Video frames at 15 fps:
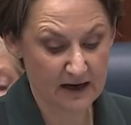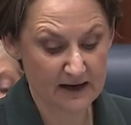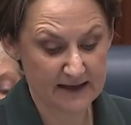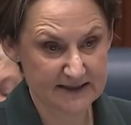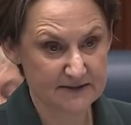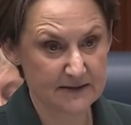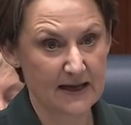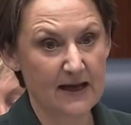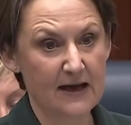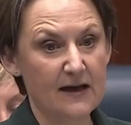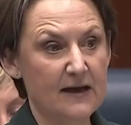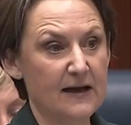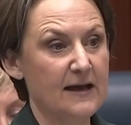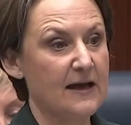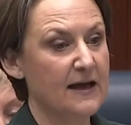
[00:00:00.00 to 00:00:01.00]
are
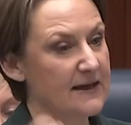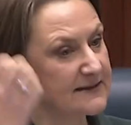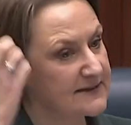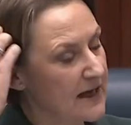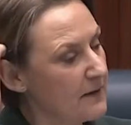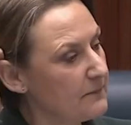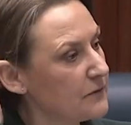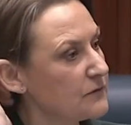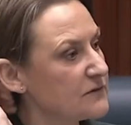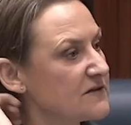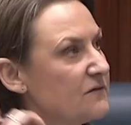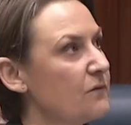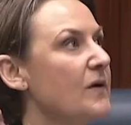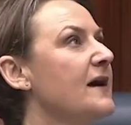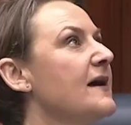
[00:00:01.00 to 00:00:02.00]
examples
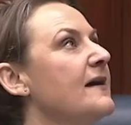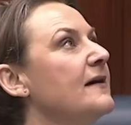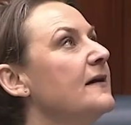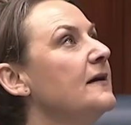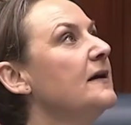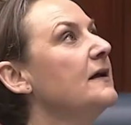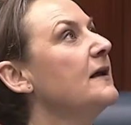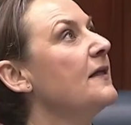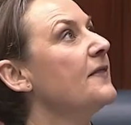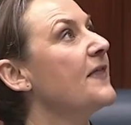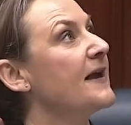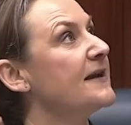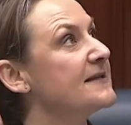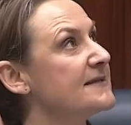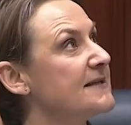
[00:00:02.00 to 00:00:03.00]
of where
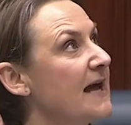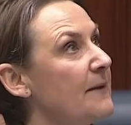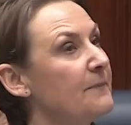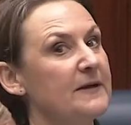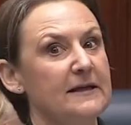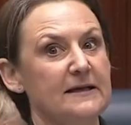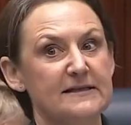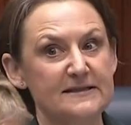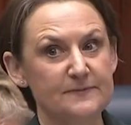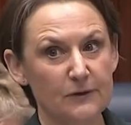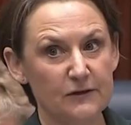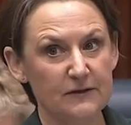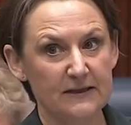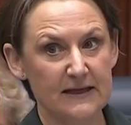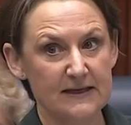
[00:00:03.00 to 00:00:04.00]
that isn't happening as
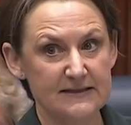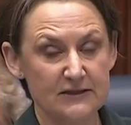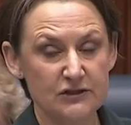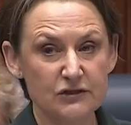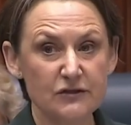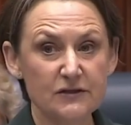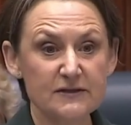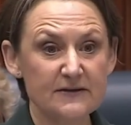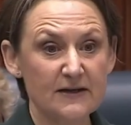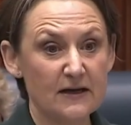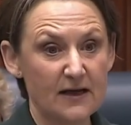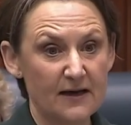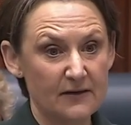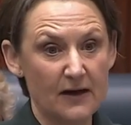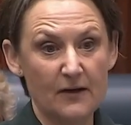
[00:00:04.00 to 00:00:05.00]
smoothly as it should, then
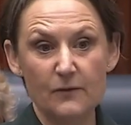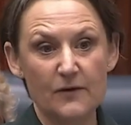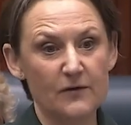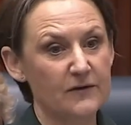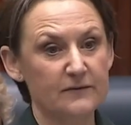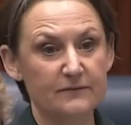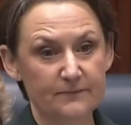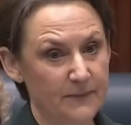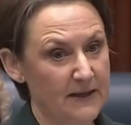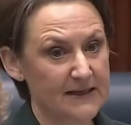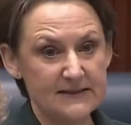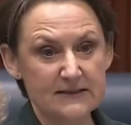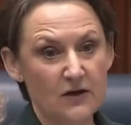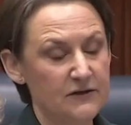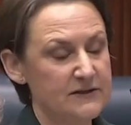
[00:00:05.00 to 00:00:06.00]

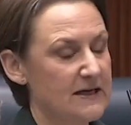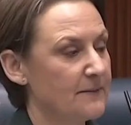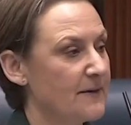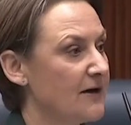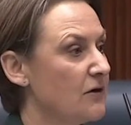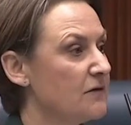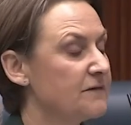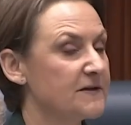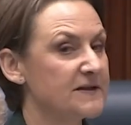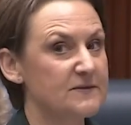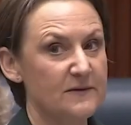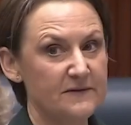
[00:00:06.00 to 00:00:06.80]
please contact my office.